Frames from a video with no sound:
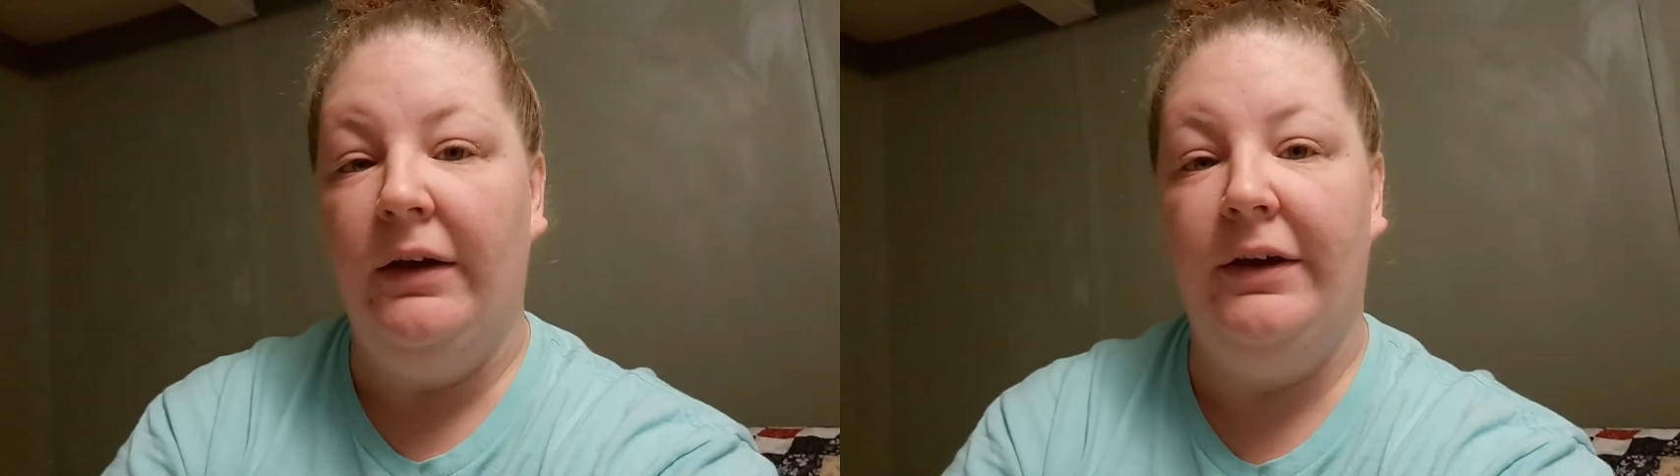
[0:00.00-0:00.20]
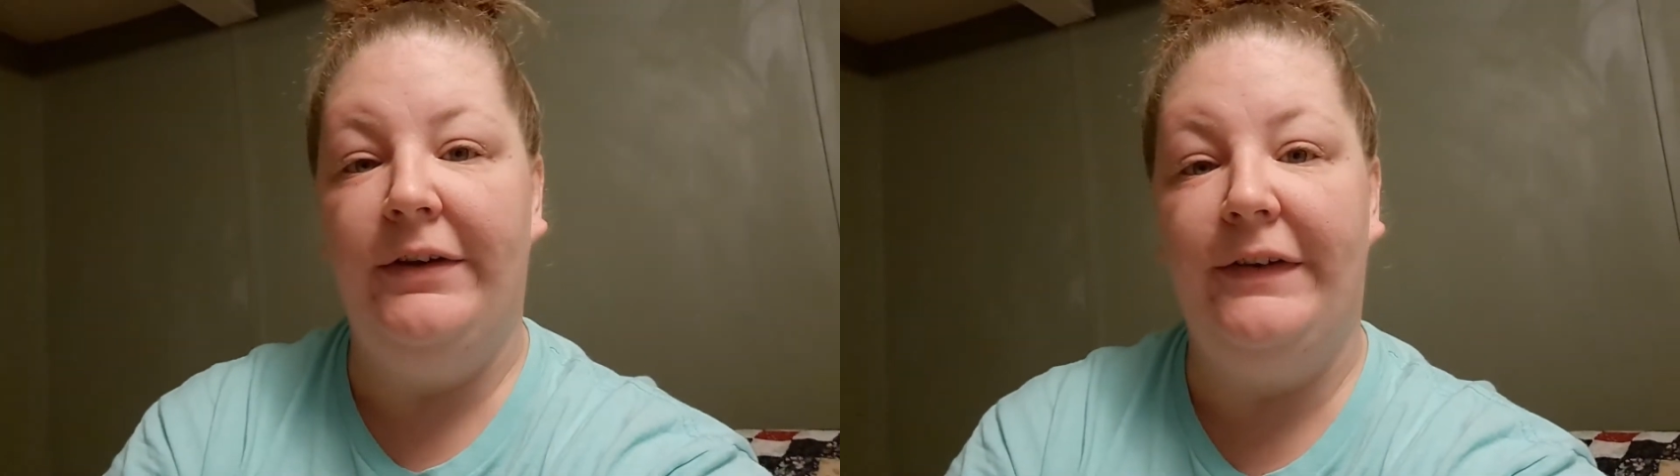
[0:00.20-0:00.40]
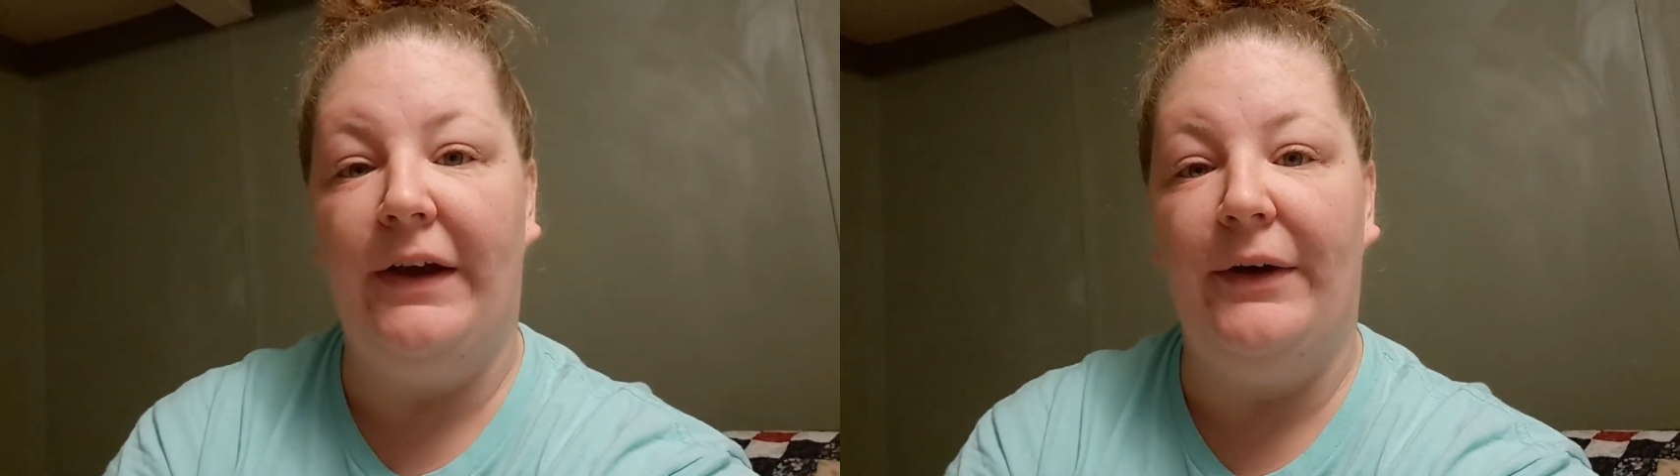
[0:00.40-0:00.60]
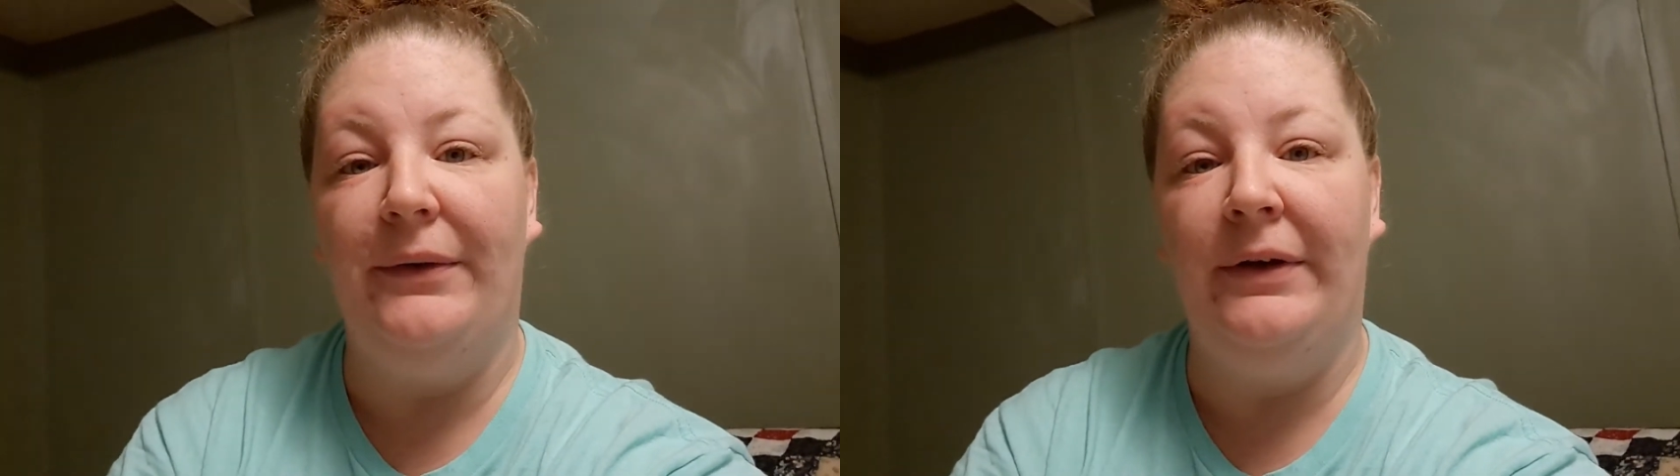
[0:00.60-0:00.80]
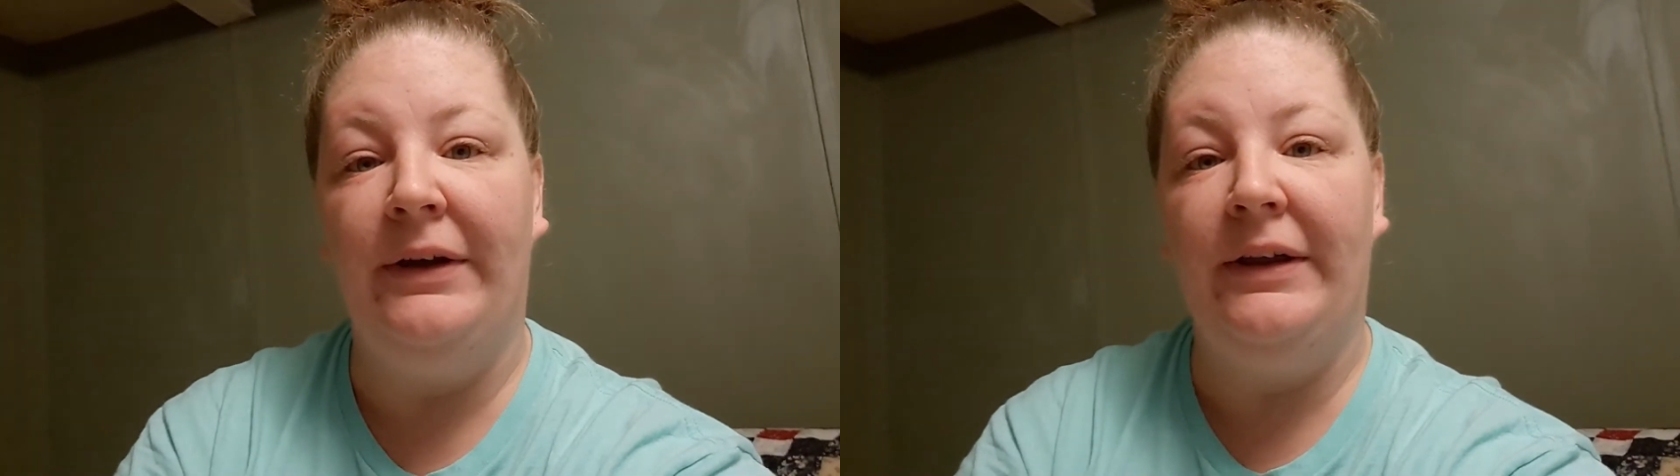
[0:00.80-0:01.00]
So
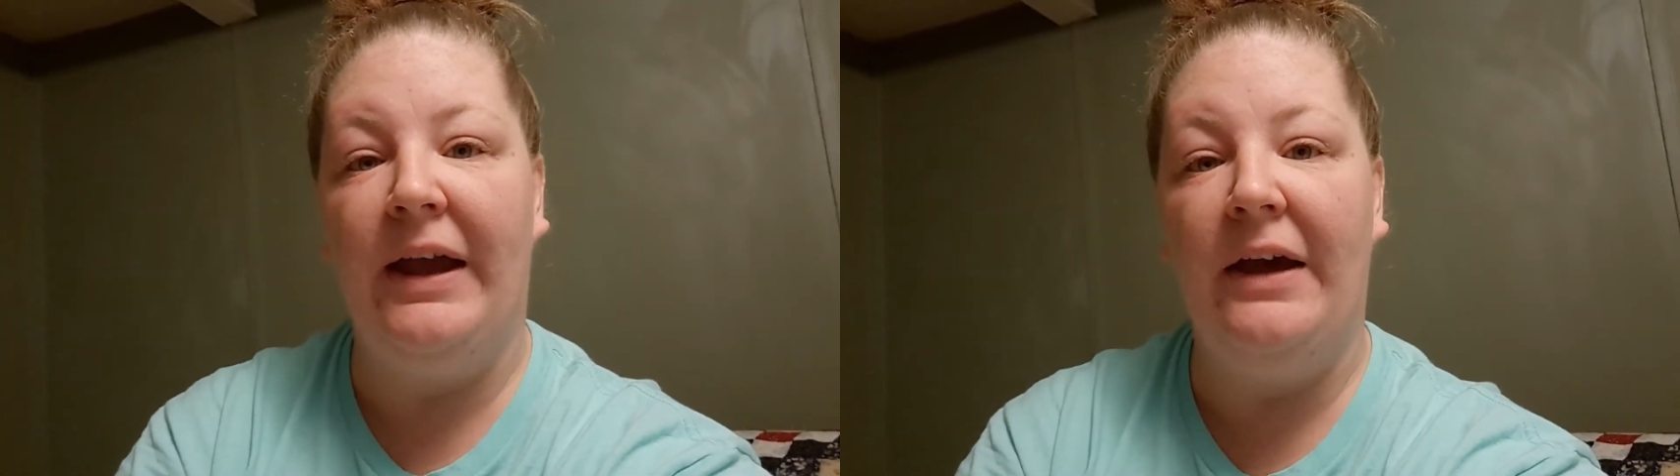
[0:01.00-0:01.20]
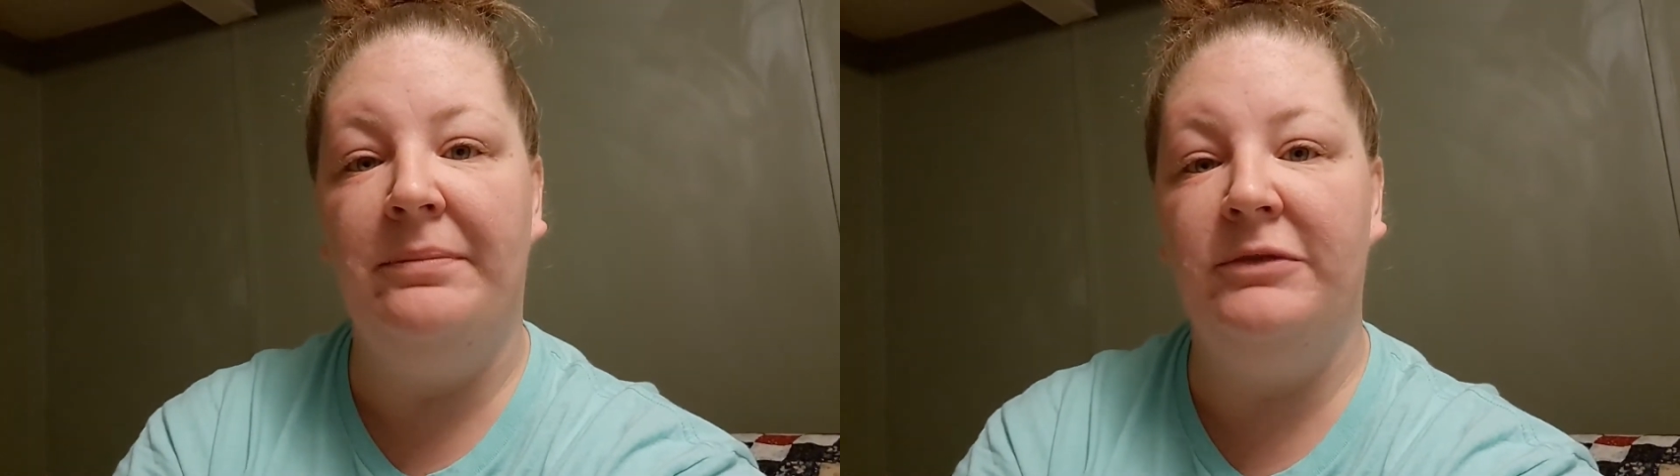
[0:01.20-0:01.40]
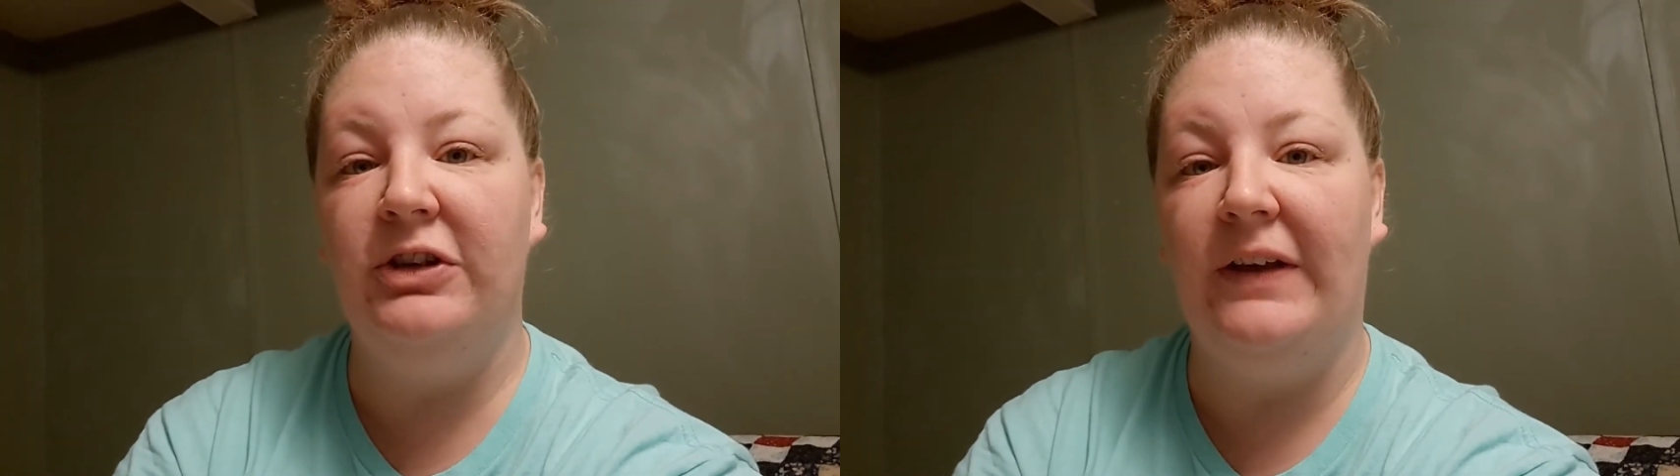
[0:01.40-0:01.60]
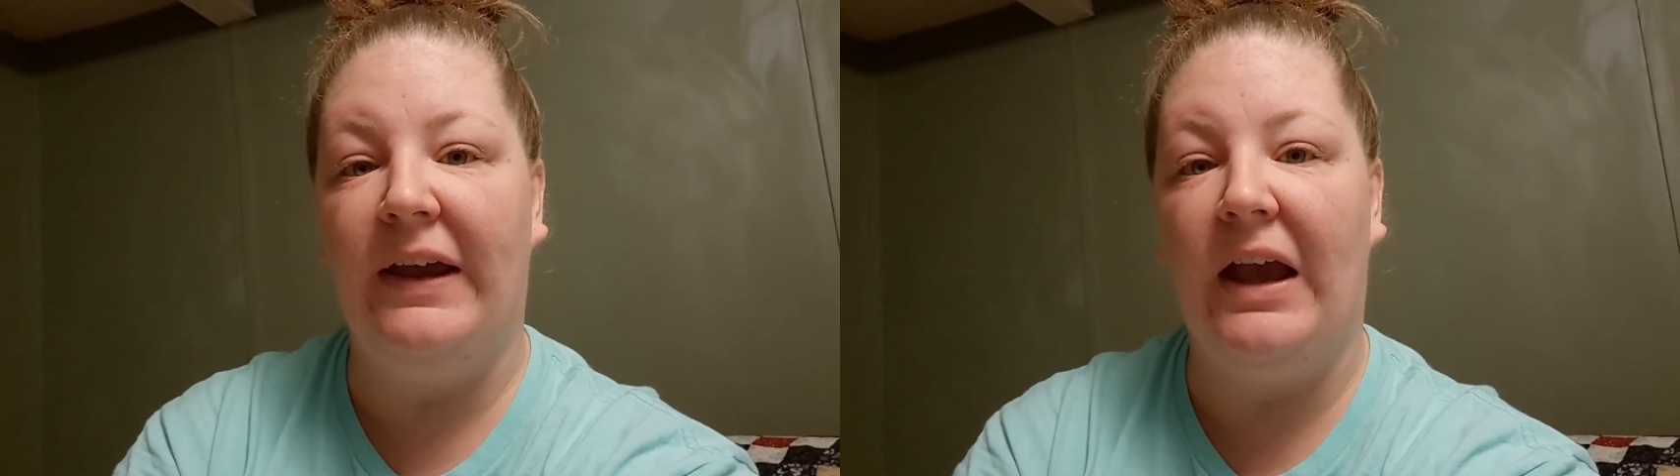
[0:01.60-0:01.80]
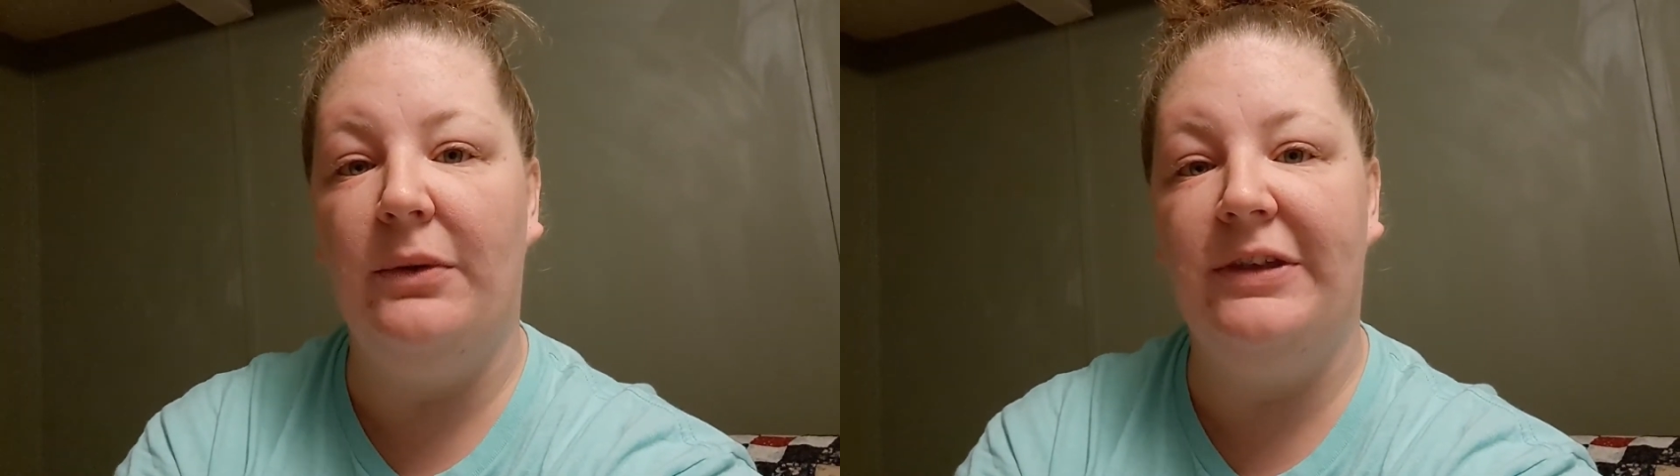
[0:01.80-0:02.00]
yeah, just hang
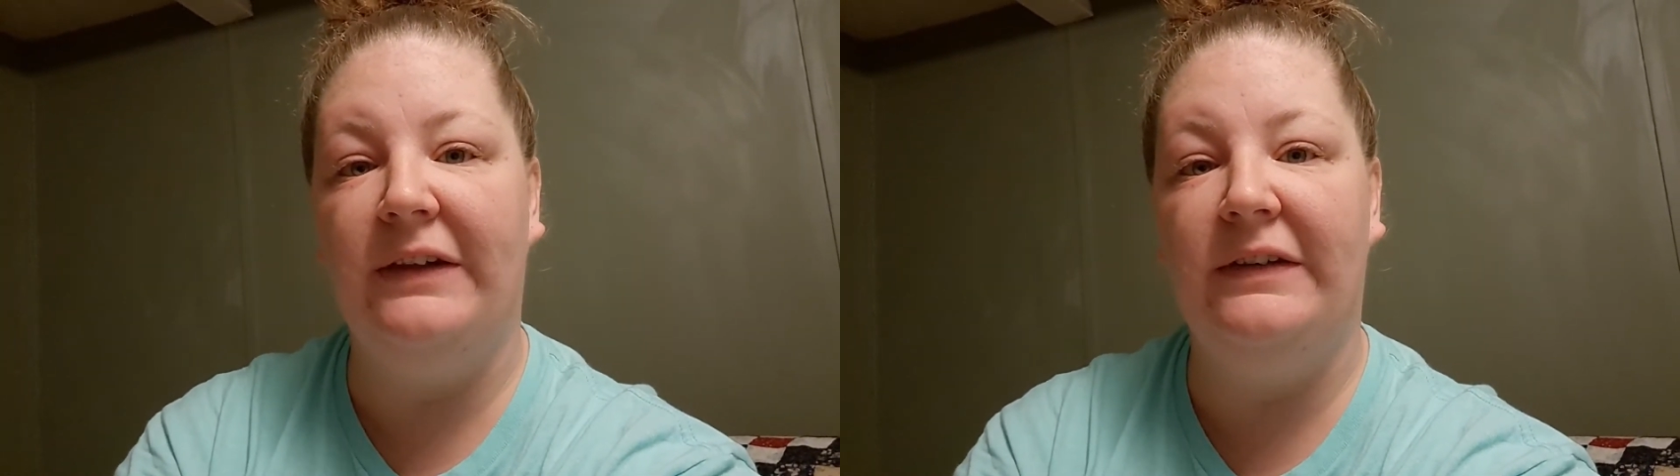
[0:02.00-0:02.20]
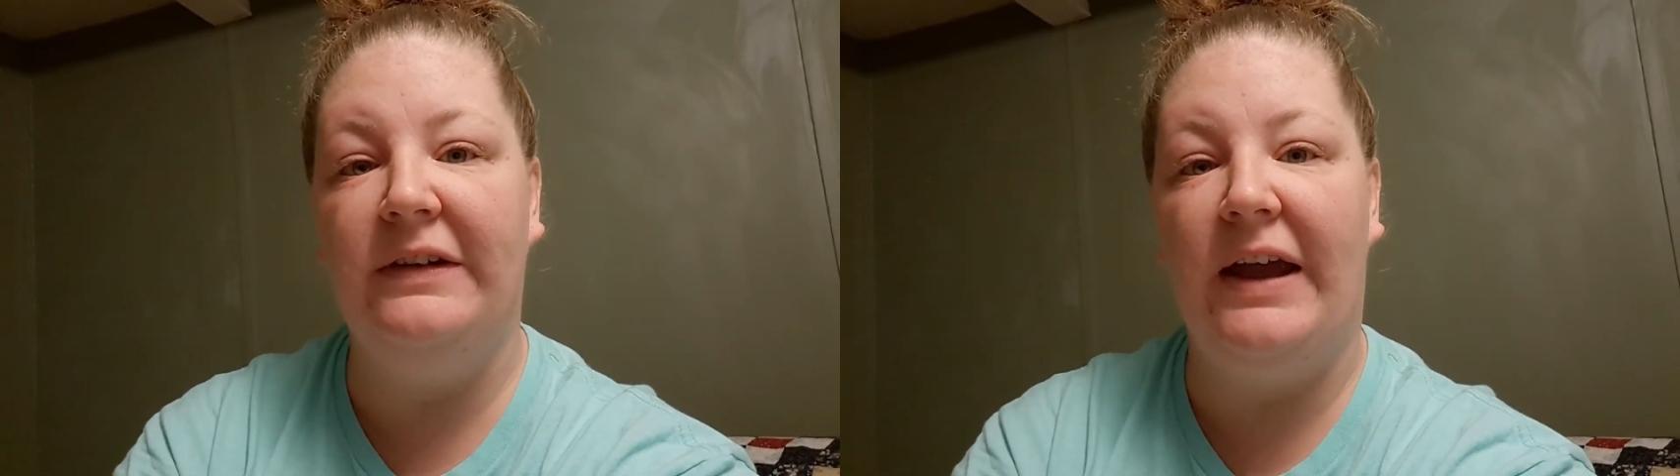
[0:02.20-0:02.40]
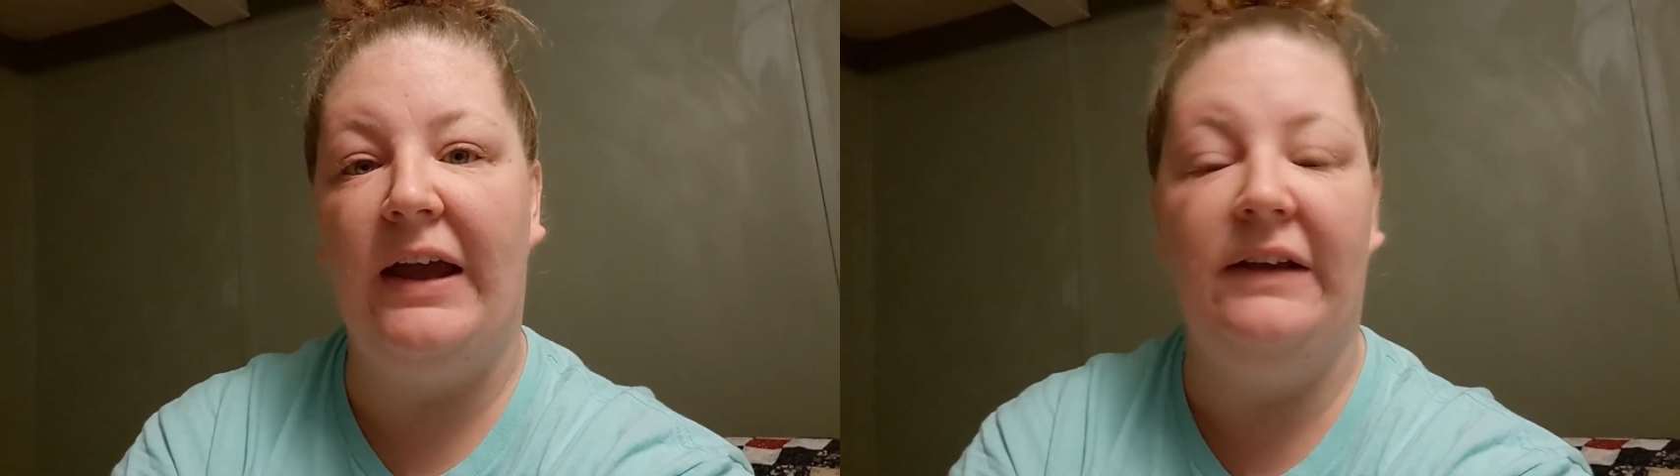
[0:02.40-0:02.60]
out with us today.